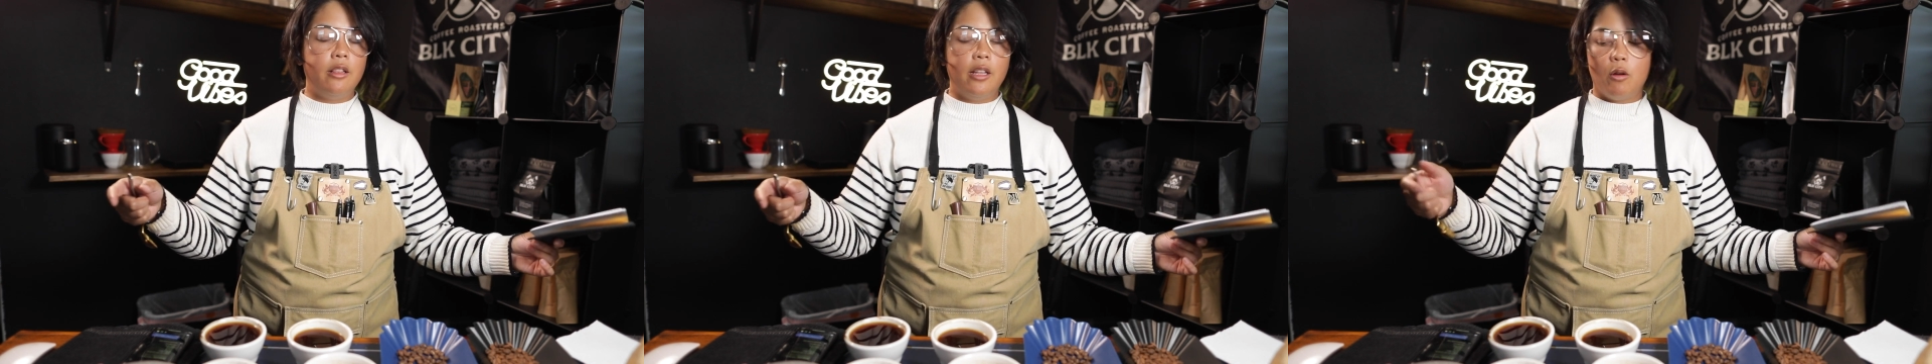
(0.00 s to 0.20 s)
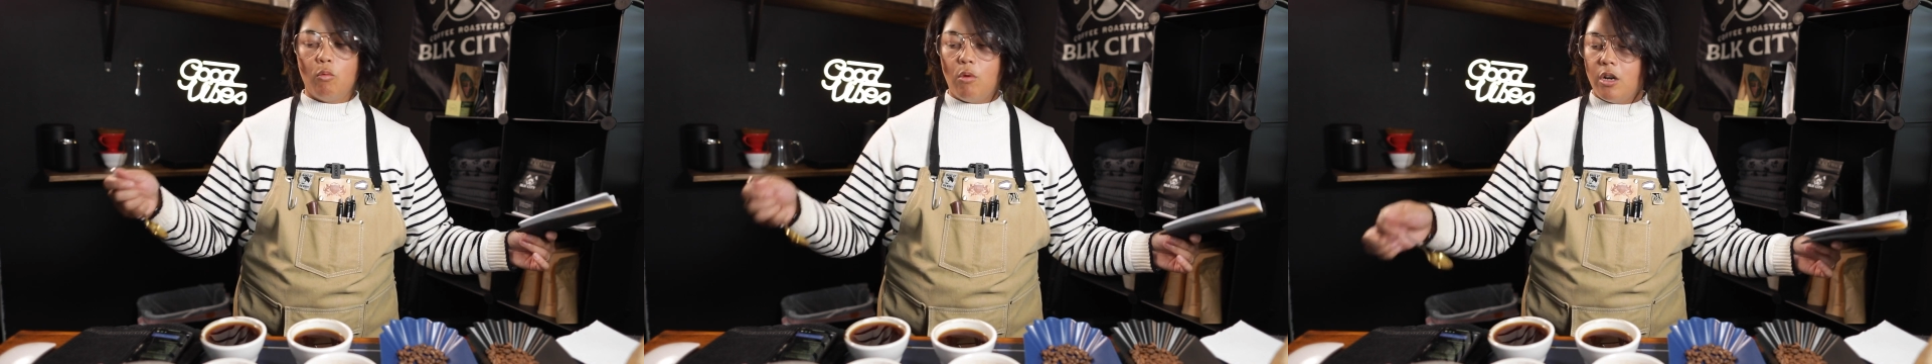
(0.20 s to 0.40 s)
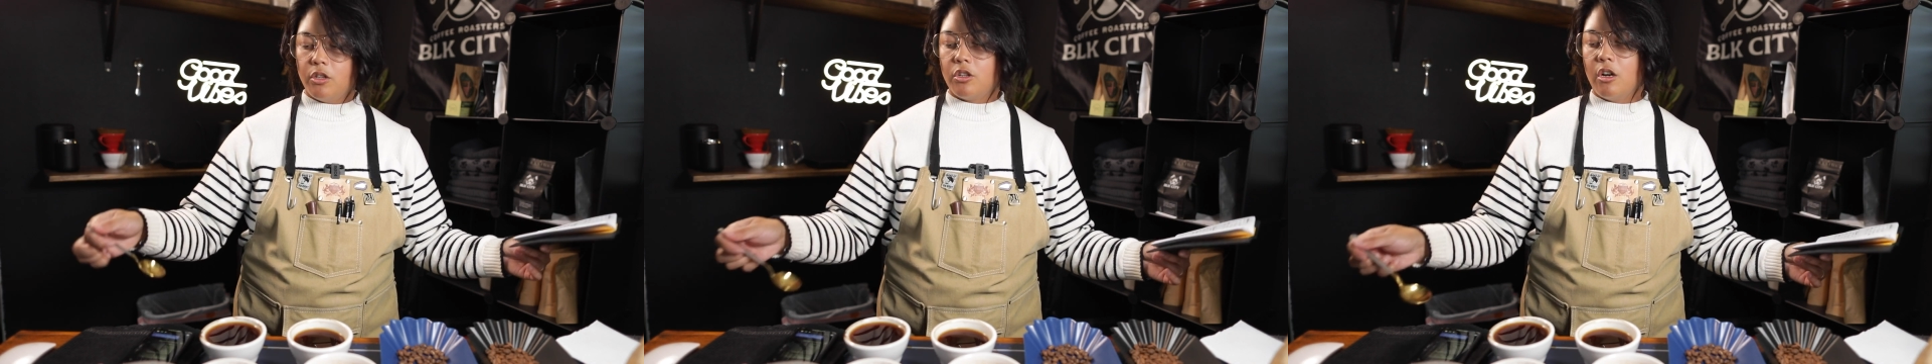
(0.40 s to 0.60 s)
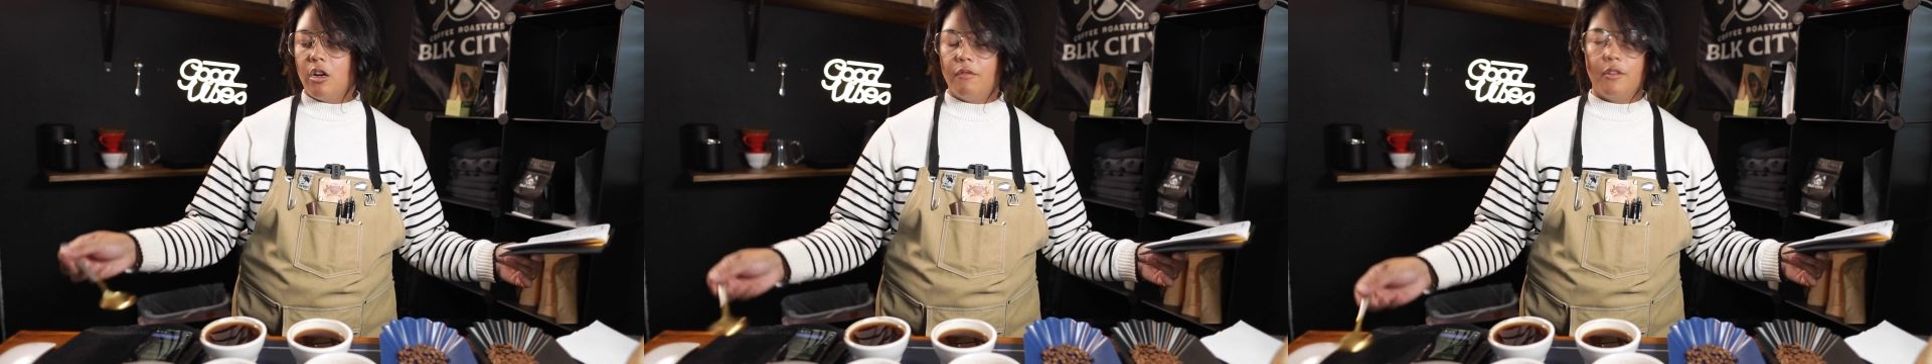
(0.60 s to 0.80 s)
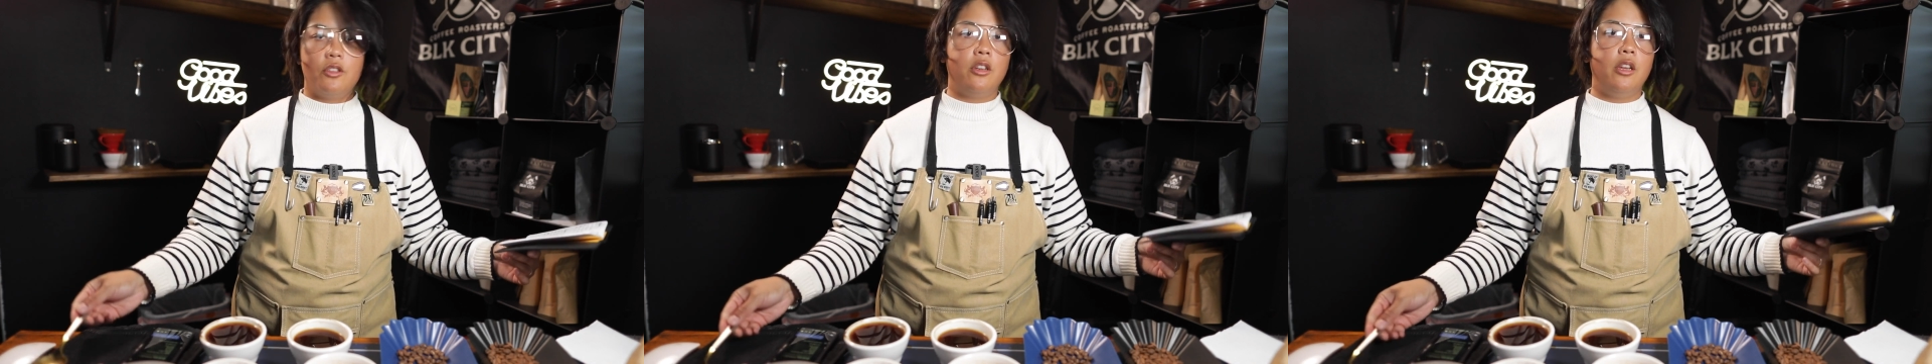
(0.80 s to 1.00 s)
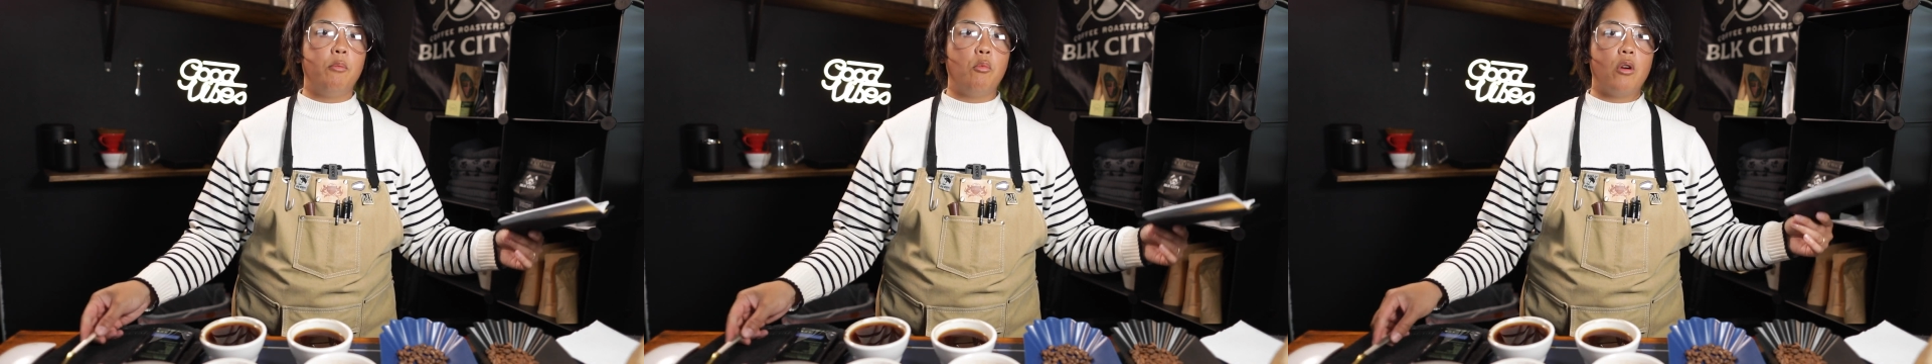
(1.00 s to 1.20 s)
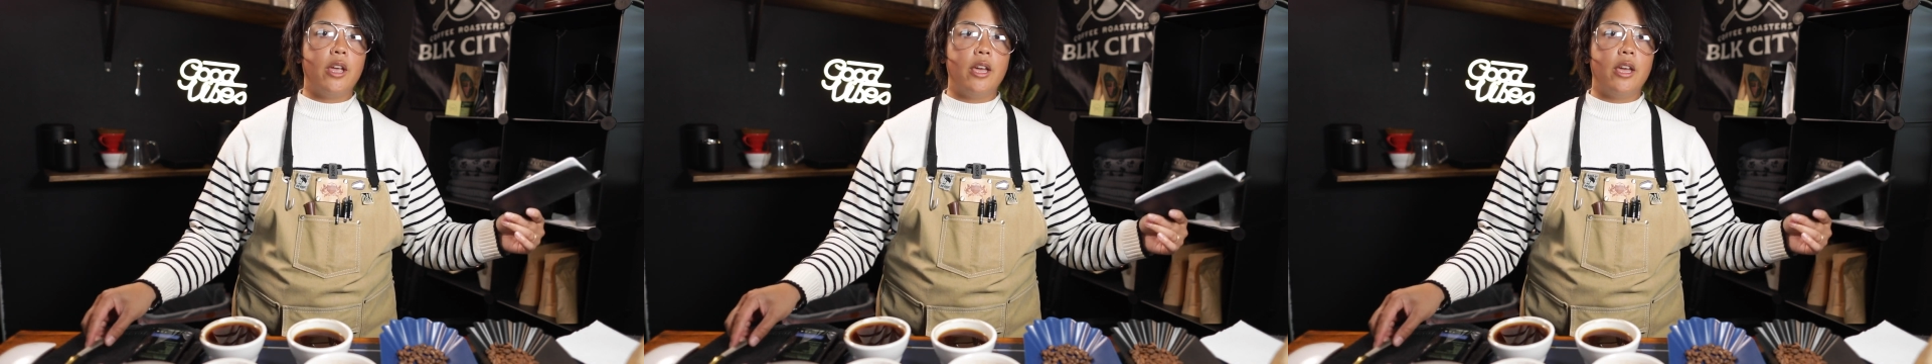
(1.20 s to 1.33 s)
Like washed coffees need more